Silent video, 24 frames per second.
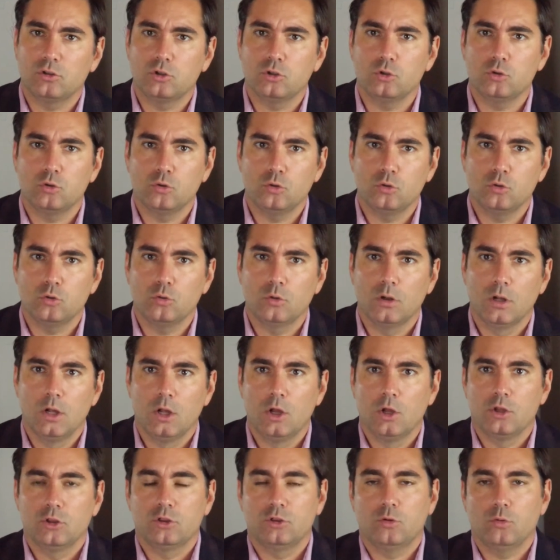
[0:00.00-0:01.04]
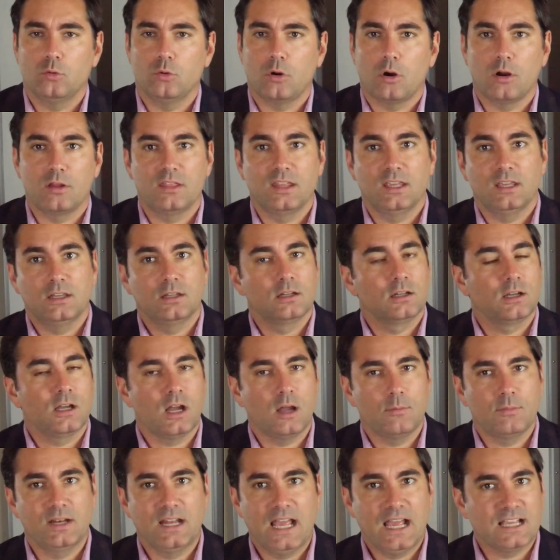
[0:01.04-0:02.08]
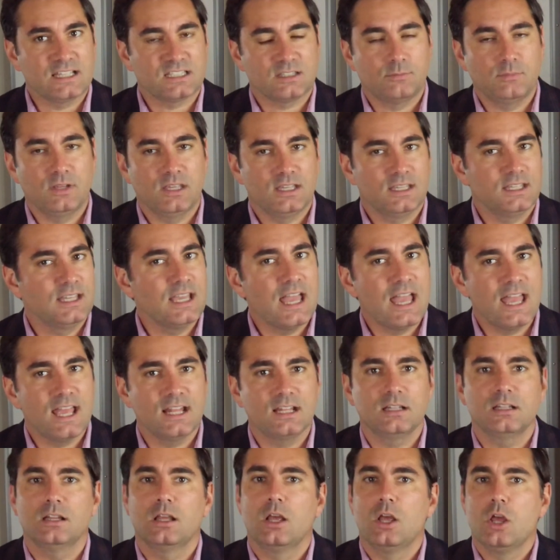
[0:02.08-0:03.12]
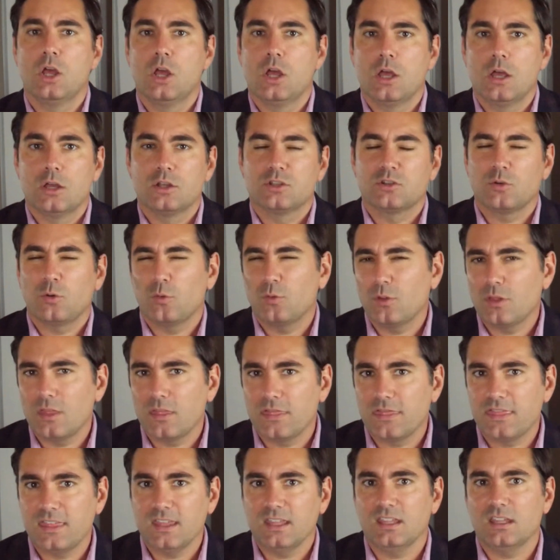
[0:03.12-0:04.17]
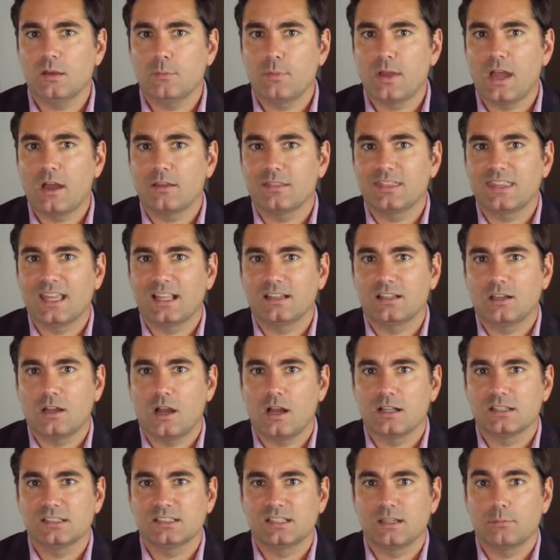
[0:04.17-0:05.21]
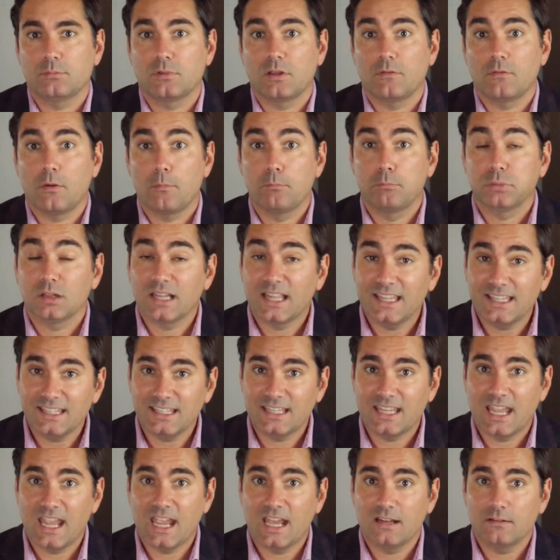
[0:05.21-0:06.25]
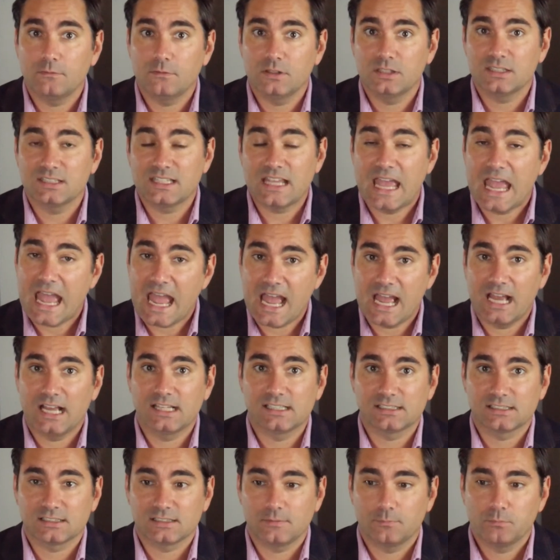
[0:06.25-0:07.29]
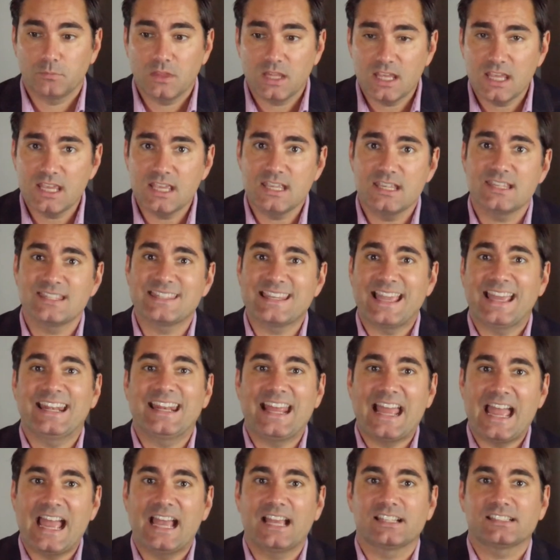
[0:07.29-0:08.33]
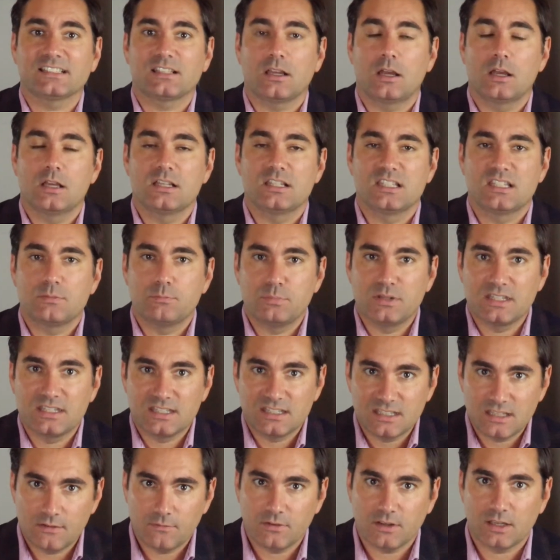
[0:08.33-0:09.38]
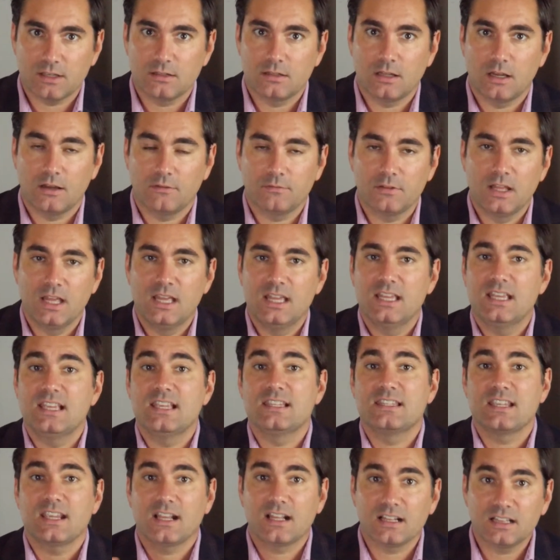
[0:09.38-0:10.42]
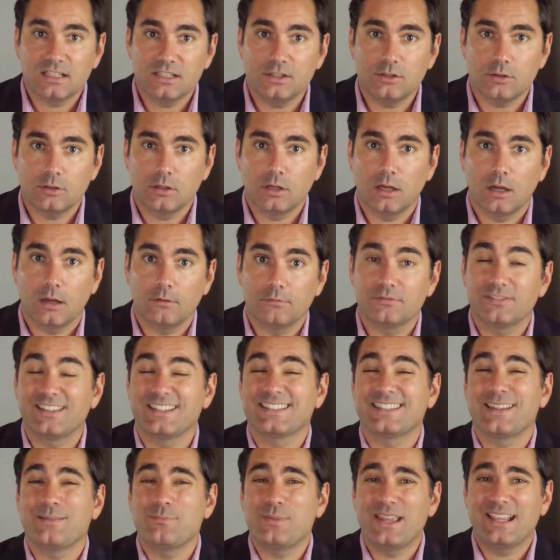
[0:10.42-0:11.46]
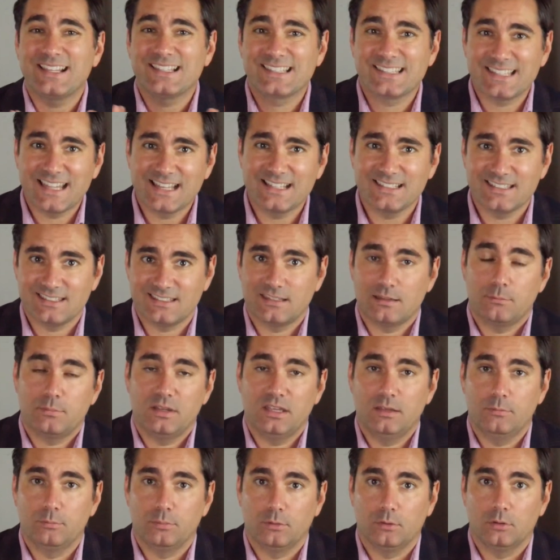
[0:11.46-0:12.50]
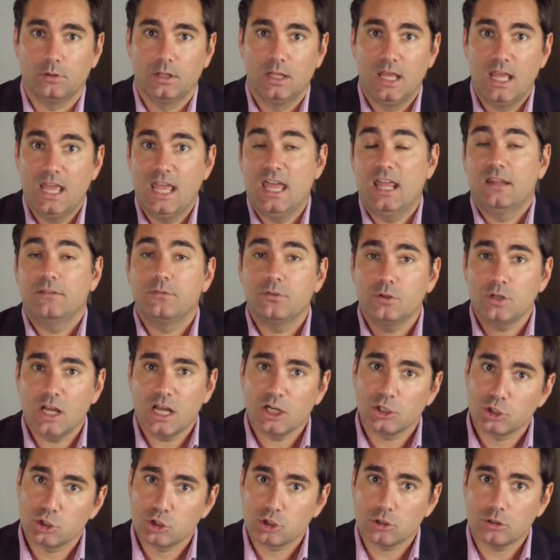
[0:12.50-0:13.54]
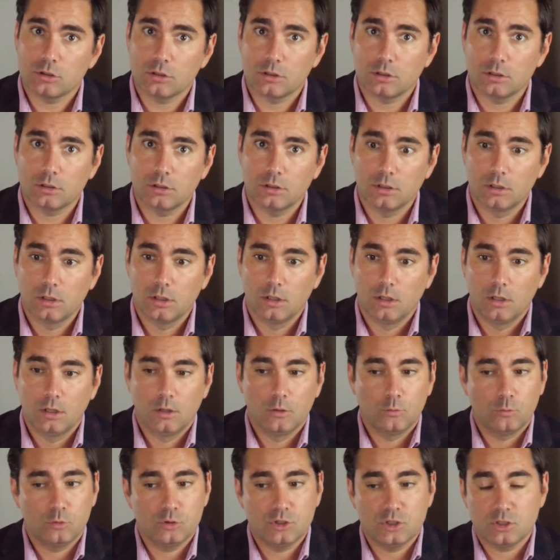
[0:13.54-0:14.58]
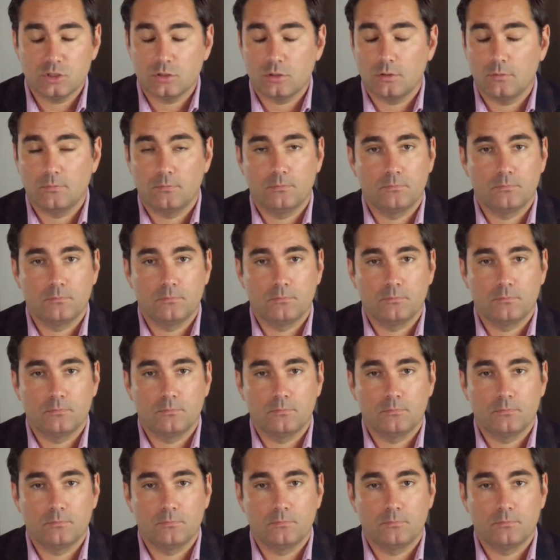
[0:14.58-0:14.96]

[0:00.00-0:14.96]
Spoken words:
to? Are they going to come and ask me again? So think about that concept of a blank canvas ask. Is that ask specific enough? Is it clear enough? Does it make sense to people? And if you're not sure, well, just